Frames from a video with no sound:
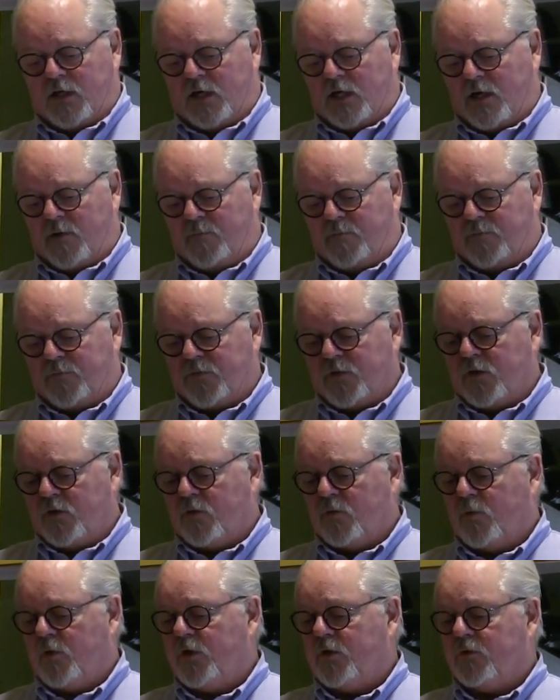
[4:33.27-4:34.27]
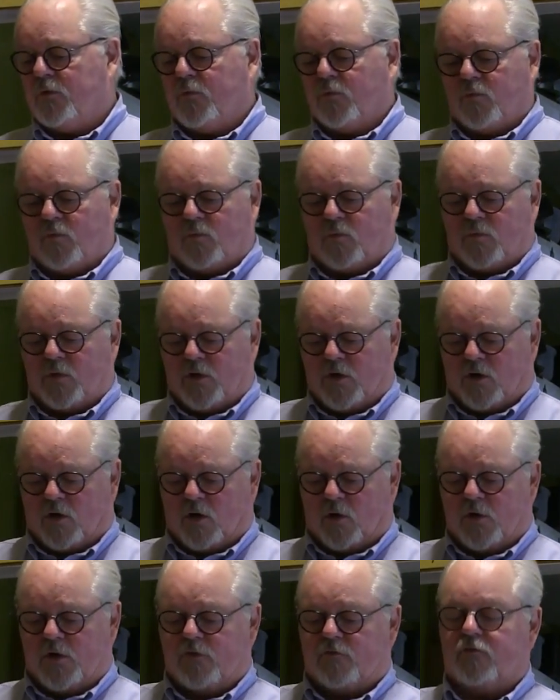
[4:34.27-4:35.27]
Um, we, we
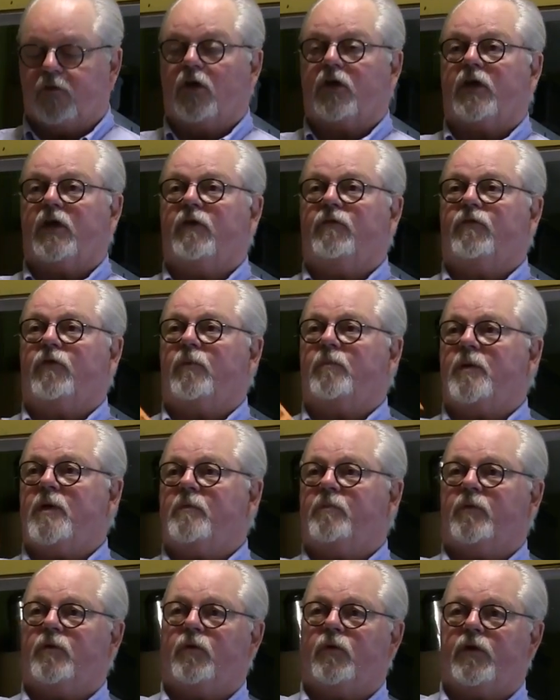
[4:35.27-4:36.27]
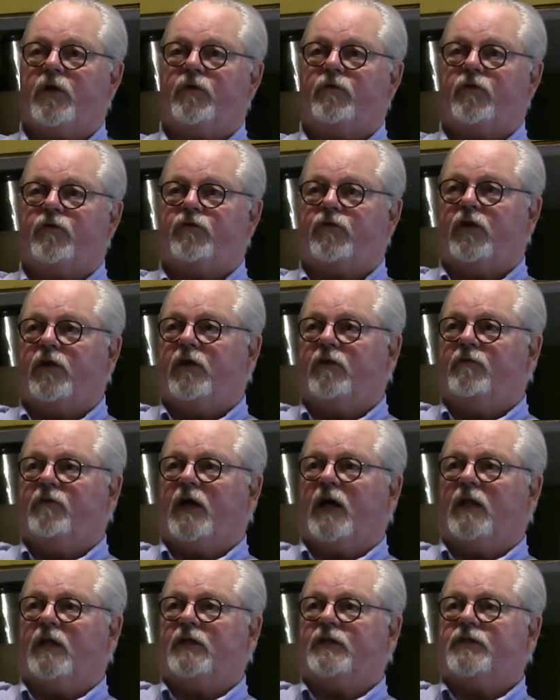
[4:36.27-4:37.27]
are always looking for people who are interested in
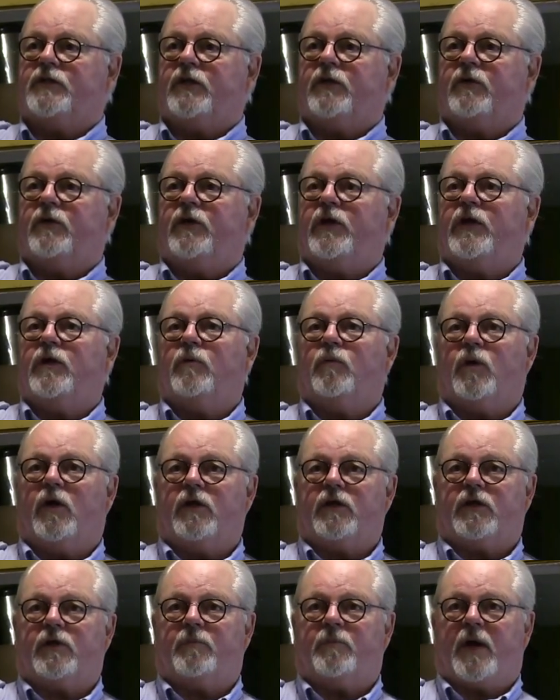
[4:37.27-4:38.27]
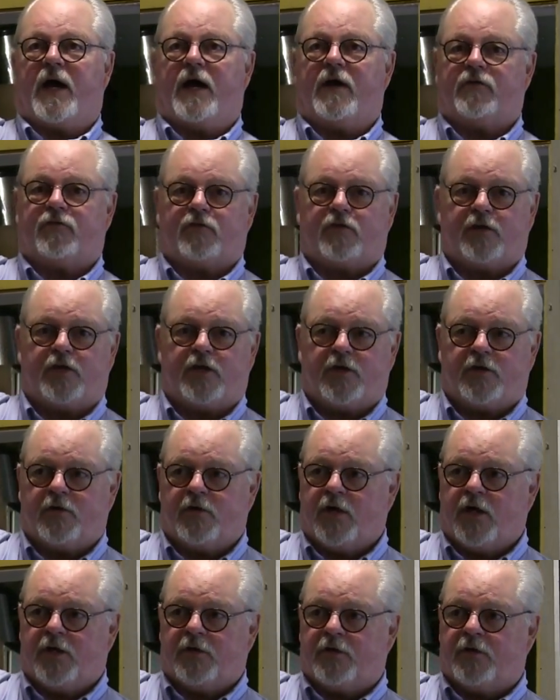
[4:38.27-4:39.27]
volunteering in one capacity or
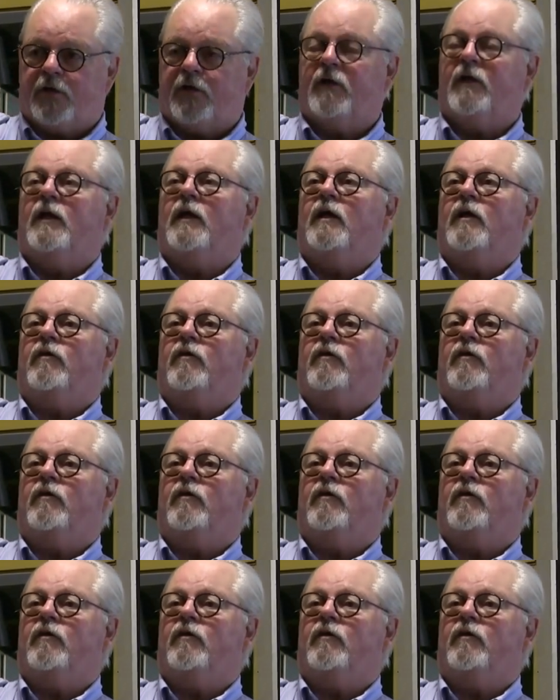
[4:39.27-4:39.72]
another.